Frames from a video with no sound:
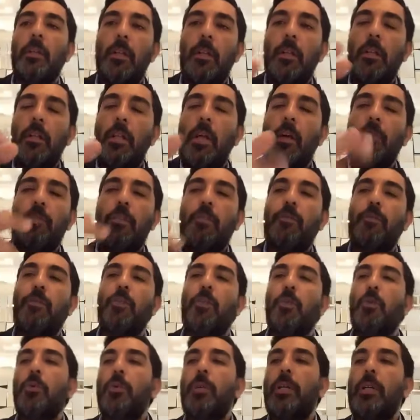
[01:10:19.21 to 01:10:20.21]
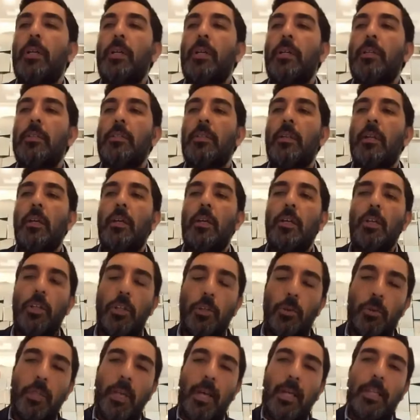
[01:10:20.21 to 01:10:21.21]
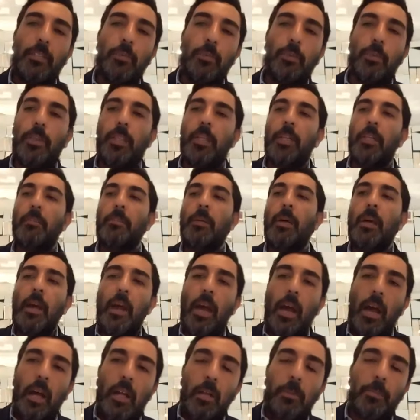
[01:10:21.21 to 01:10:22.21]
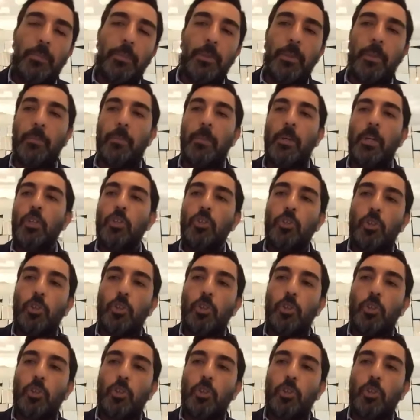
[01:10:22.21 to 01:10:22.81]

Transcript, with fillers: love him for who he is, unite with him, help him,